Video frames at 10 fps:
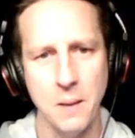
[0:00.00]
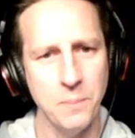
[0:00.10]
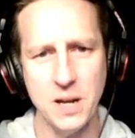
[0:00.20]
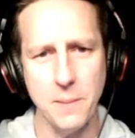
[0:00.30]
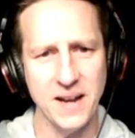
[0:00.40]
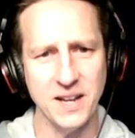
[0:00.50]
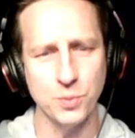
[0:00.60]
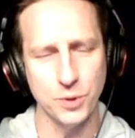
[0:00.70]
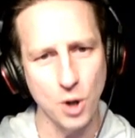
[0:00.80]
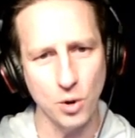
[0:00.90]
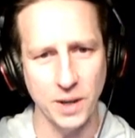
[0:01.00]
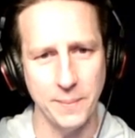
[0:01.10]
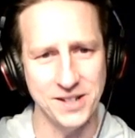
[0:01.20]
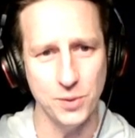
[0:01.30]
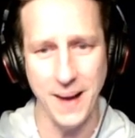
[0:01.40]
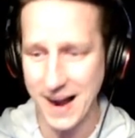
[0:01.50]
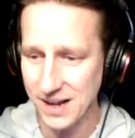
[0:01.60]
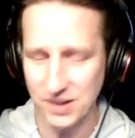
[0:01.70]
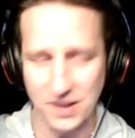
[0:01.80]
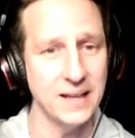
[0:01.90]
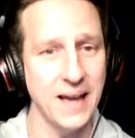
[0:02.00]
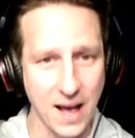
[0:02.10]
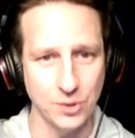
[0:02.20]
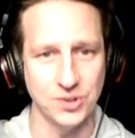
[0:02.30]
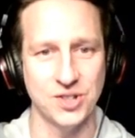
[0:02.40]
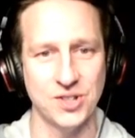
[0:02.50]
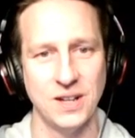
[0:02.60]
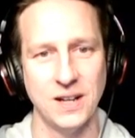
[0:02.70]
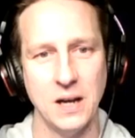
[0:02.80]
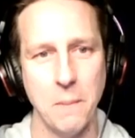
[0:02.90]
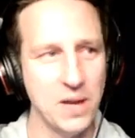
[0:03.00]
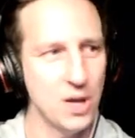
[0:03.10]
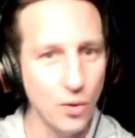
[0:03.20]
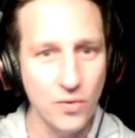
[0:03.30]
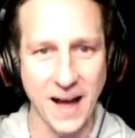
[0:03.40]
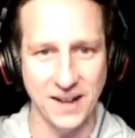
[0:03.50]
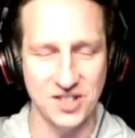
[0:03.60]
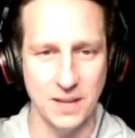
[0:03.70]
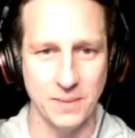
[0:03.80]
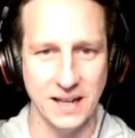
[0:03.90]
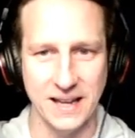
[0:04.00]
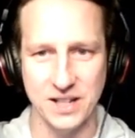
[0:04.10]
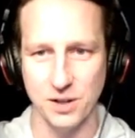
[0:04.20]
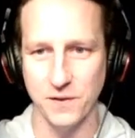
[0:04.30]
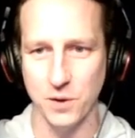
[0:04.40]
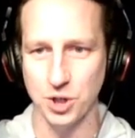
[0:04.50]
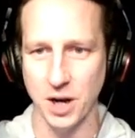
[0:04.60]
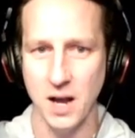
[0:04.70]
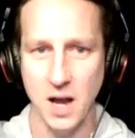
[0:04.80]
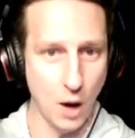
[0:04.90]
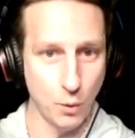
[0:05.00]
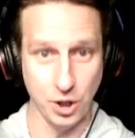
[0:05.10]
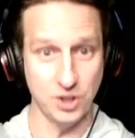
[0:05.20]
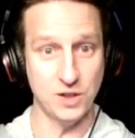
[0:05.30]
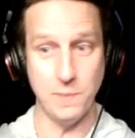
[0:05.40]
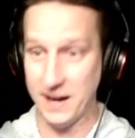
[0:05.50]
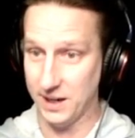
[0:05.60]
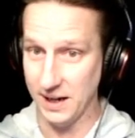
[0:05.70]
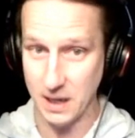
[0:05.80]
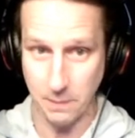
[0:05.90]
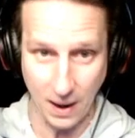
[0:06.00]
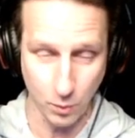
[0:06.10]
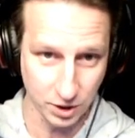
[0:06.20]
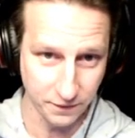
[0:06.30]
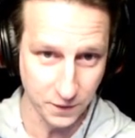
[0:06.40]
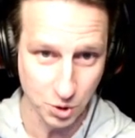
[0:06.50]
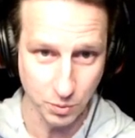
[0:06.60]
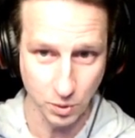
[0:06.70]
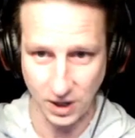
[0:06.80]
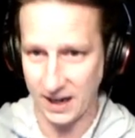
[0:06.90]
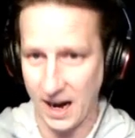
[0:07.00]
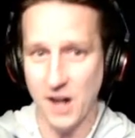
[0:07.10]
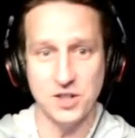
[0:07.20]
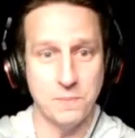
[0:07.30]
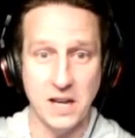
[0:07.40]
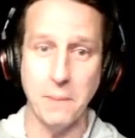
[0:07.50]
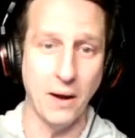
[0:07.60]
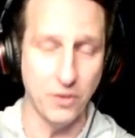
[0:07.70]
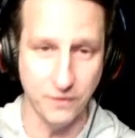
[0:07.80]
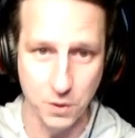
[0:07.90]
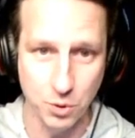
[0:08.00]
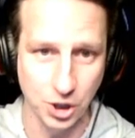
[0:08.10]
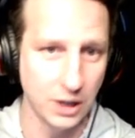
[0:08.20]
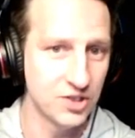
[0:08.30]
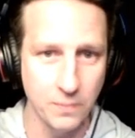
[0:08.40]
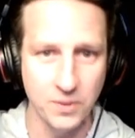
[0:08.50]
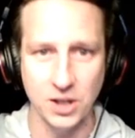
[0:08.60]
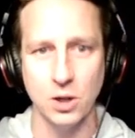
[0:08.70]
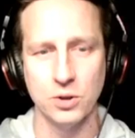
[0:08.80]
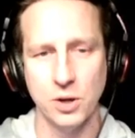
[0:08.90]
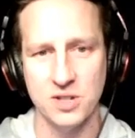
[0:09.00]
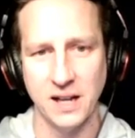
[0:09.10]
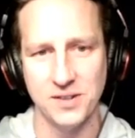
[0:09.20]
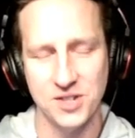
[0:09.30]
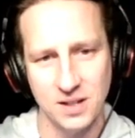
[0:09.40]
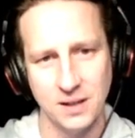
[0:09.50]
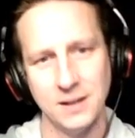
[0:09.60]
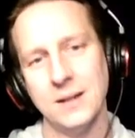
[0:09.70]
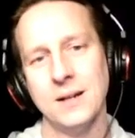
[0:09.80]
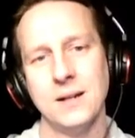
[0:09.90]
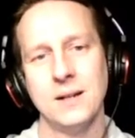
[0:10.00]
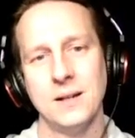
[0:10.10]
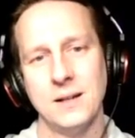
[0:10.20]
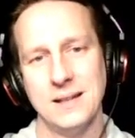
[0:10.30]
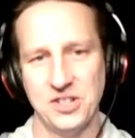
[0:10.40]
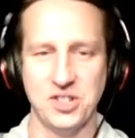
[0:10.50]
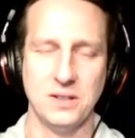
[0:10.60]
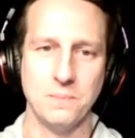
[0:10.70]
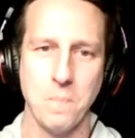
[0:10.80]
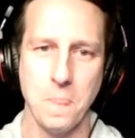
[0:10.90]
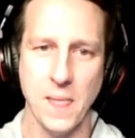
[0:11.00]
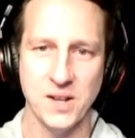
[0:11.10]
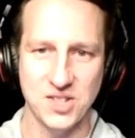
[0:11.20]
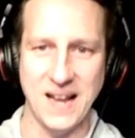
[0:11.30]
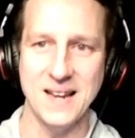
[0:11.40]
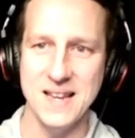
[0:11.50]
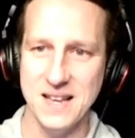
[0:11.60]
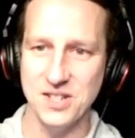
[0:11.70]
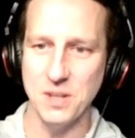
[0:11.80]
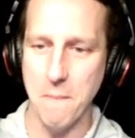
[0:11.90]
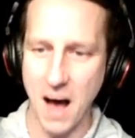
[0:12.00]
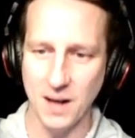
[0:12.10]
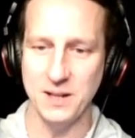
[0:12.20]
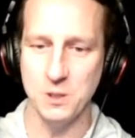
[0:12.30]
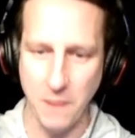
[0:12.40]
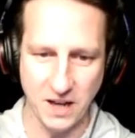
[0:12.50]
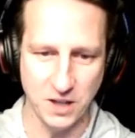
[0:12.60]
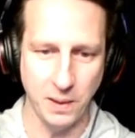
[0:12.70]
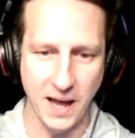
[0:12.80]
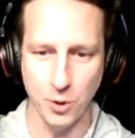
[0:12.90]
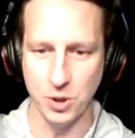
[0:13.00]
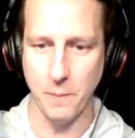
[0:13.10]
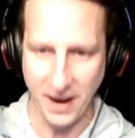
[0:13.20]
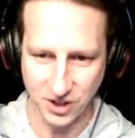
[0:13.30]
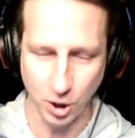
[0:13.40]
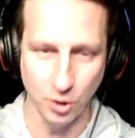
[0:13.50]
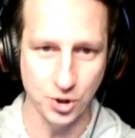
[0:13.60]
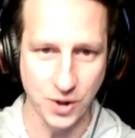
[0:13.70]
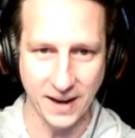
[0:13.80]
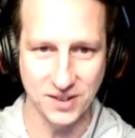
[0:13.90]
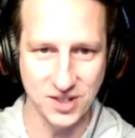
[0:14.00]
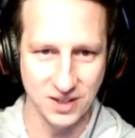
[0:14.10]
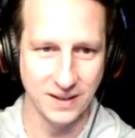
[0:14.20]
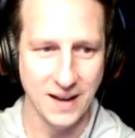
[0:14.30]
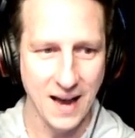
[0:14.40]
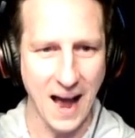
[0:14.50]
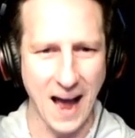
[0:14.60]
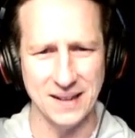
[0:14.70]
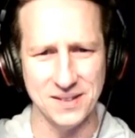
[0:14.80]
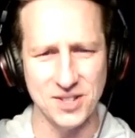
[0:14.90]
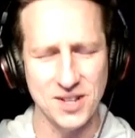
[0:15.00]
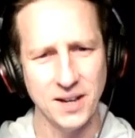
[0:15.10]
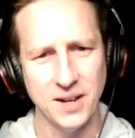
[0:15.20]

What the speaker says: Peter Bendix would not commit to anything else beyond that, seemingly into the future. I will not speculate about what the future will do. I can't speak about the future, something along those lines. Listen, Sandy is the Marlins' best player on the best contract. And